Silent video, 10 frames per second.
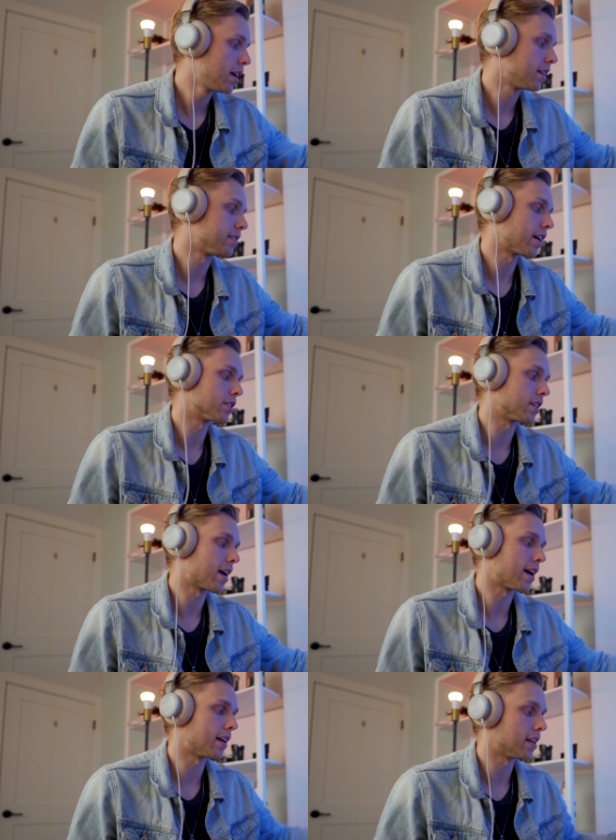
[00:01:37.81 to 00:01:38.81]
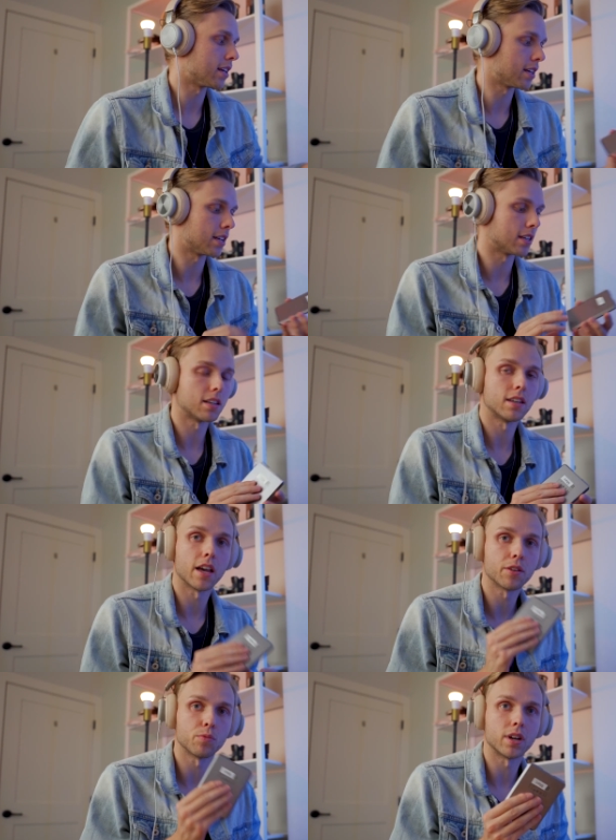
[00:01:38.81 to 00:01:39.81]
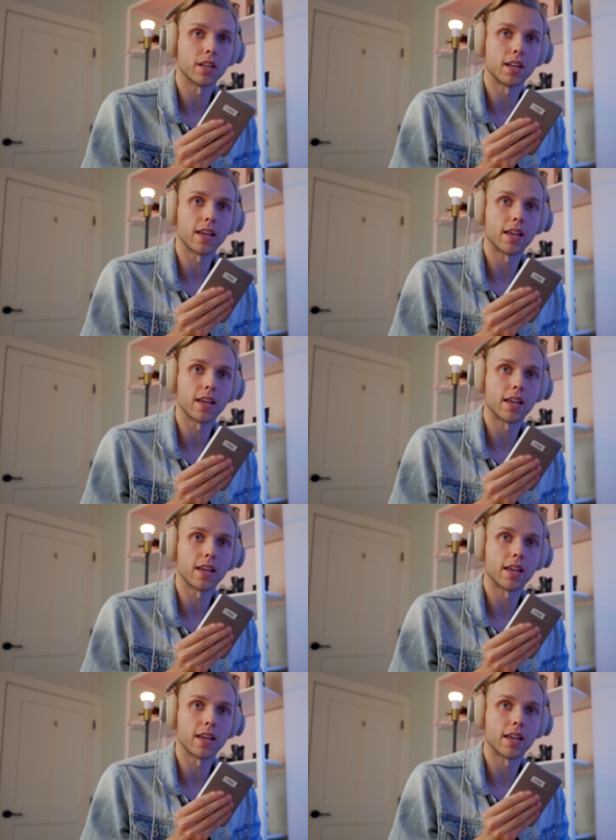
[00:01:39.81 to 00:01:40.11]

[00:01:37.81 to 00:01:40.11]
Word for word: is actually had a, another one